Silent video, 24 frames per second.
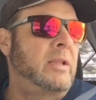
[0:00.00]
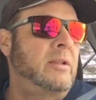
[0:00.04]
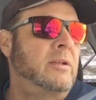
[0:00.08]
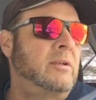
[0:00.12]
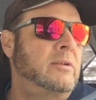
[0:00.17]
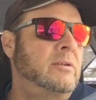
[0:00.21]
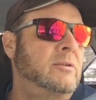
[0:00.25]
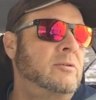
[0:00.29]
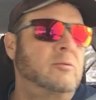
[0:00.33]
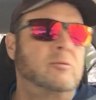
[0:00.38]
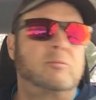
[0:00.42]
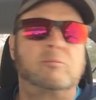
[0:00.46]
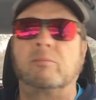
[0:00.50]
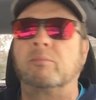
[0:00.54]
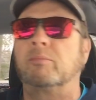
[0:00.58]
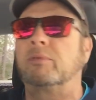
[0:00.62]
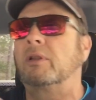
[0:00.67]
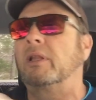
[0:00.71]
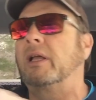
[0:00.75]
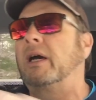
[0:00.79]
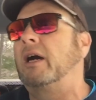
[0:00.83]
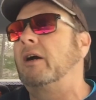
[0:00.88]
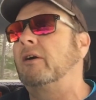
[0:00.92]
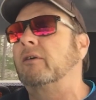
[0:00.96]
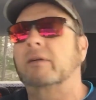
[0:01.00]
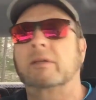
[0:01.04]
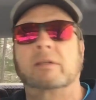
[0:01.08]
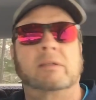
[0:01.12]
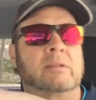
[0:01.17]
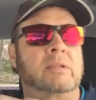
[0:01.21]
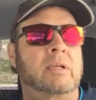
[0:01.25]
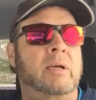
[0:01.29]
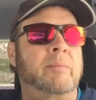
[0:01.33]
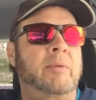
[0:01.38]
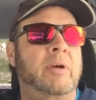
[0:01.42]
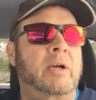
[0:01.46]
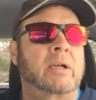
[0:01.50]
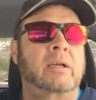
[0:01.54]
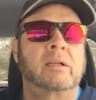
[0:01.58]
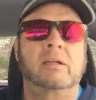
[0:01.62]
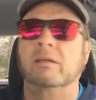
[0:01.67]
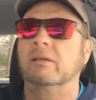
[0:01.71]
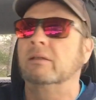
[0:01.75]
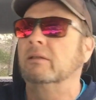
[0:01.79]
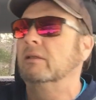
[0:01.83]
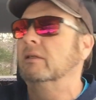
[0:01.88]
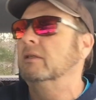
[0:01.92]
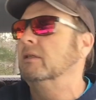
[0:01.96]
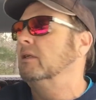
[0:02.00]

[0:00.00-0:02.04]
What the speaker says: the new plow, because I'm not going to